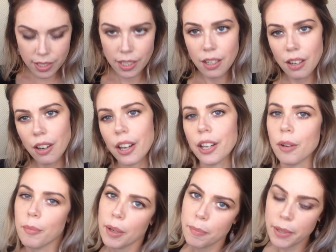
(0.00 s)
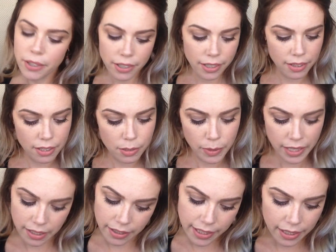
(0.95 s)
I was like, oh, I got my period this
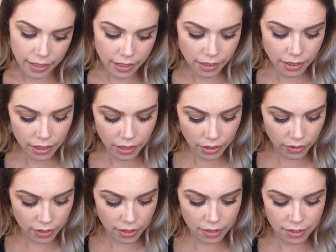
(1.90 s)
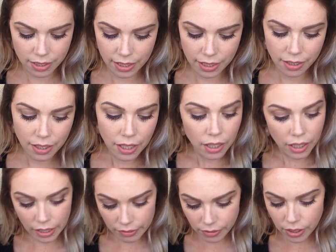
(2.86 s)
week. I can't go. And it's like,
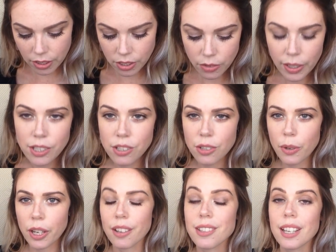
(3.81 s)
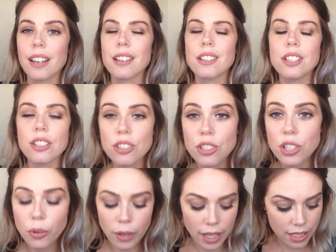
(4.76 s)
I've got to do extra work. It's like, just
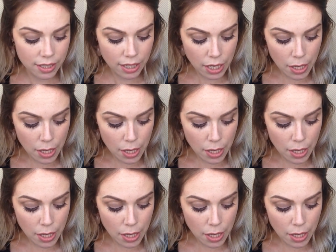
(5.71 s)
do it.